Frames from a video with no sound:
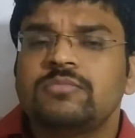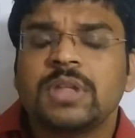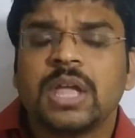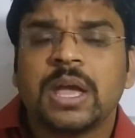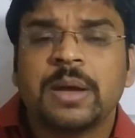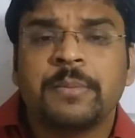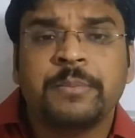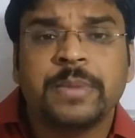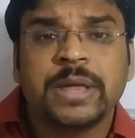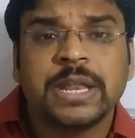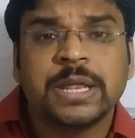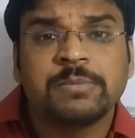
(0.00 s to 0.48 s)

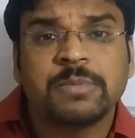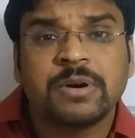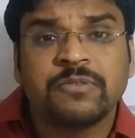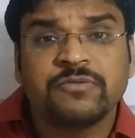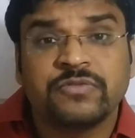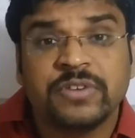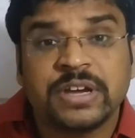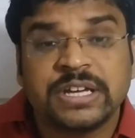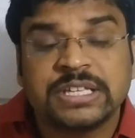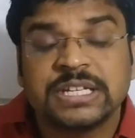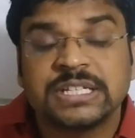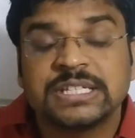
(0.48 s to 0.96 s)
Minimum
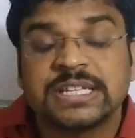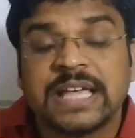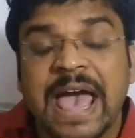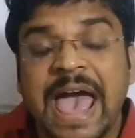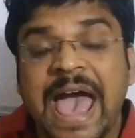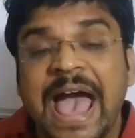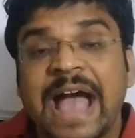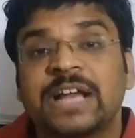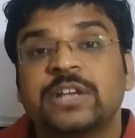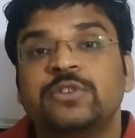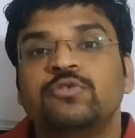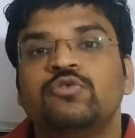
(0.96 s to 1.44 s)
Wages
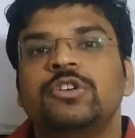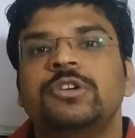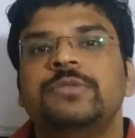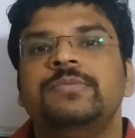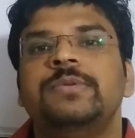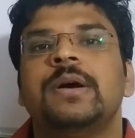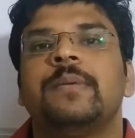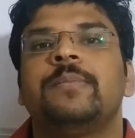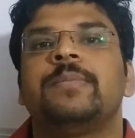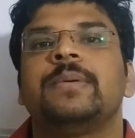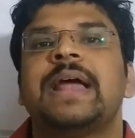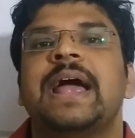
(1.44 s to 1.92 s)
Act will be
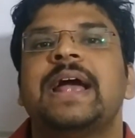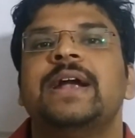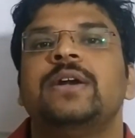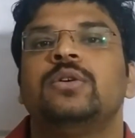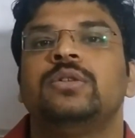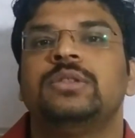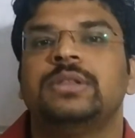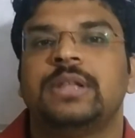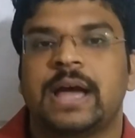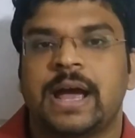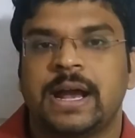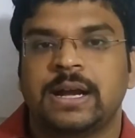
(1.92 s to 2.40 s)
applied
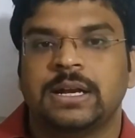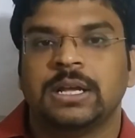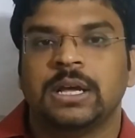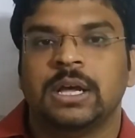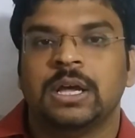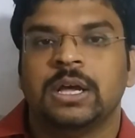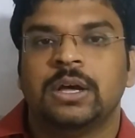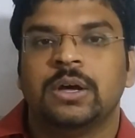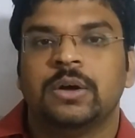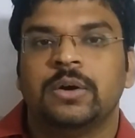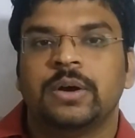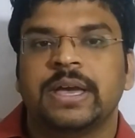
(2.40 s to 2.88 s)
on that.
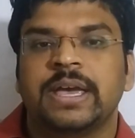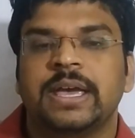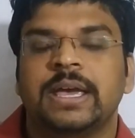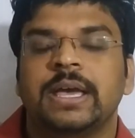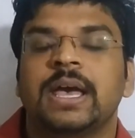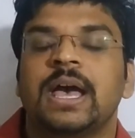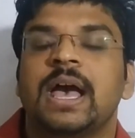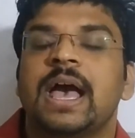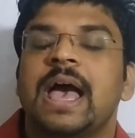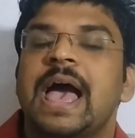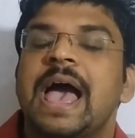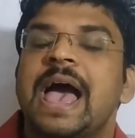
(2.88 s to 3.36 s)
Okay,
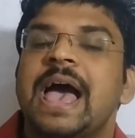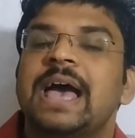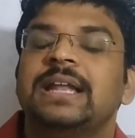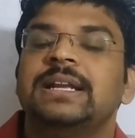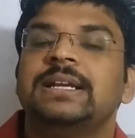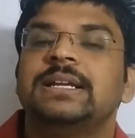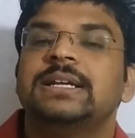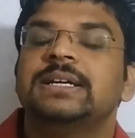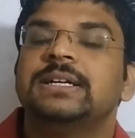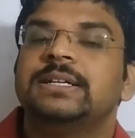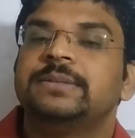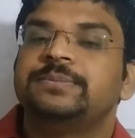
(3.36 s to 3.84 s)
and
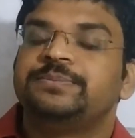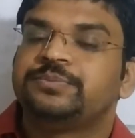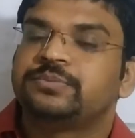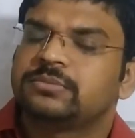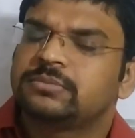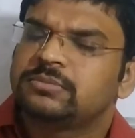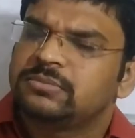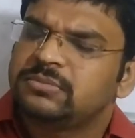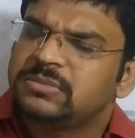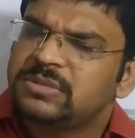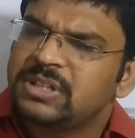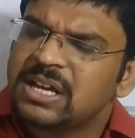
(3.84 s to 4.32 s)

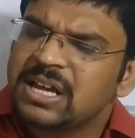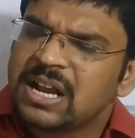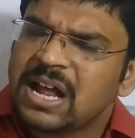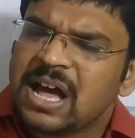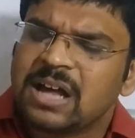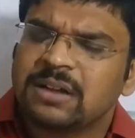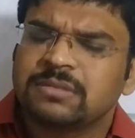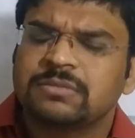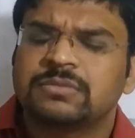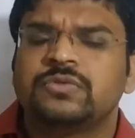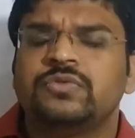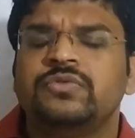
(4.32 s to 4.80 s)
there
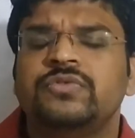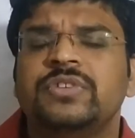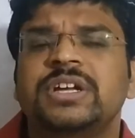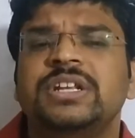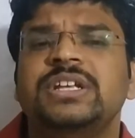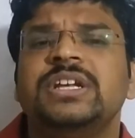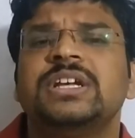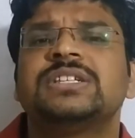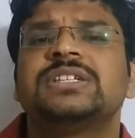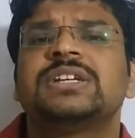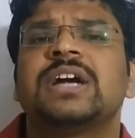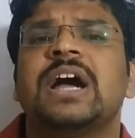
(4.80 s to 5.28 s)
are
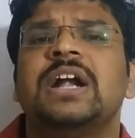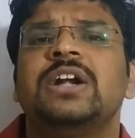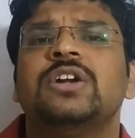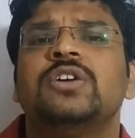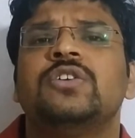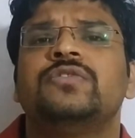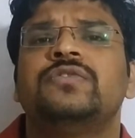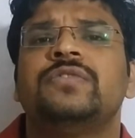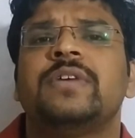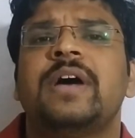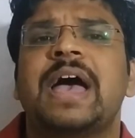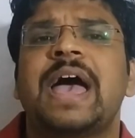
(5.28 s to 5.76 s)
various kind
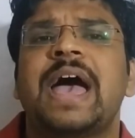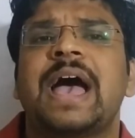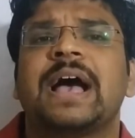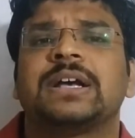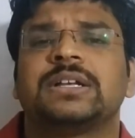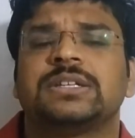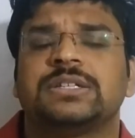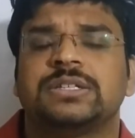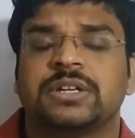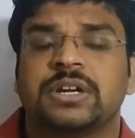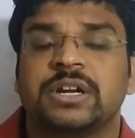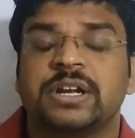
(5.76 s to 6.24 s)
of
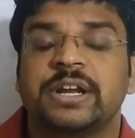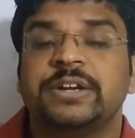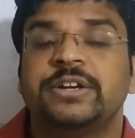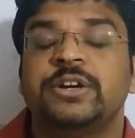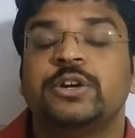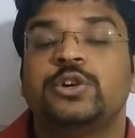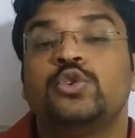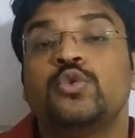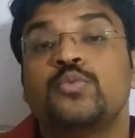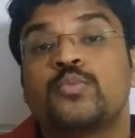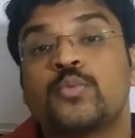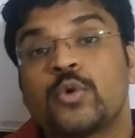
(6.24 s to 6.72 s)
acts
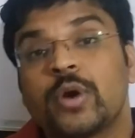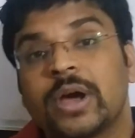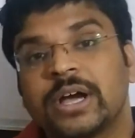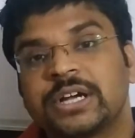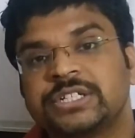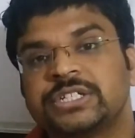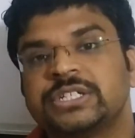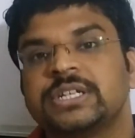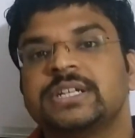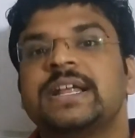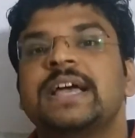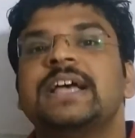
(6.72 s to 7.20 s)
related to
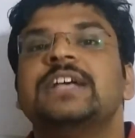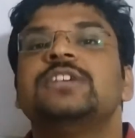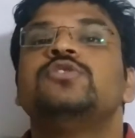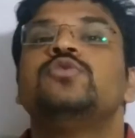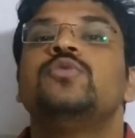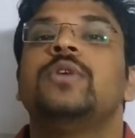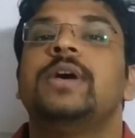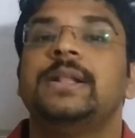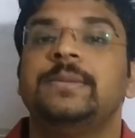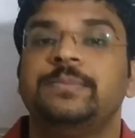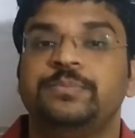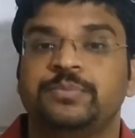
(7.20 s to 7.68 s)
production as
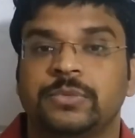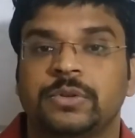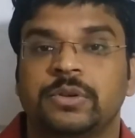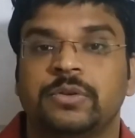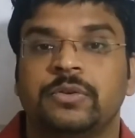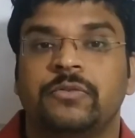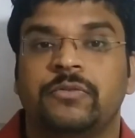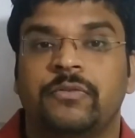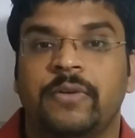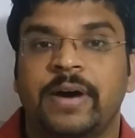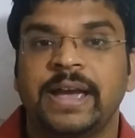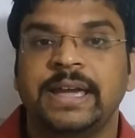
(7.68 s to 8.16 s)
well.
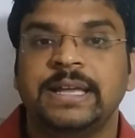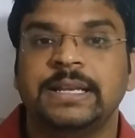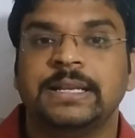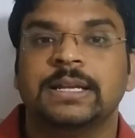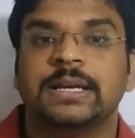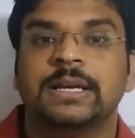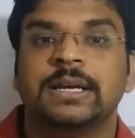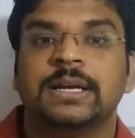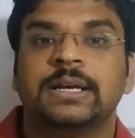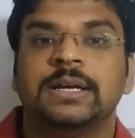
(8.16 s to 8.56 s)
Fine.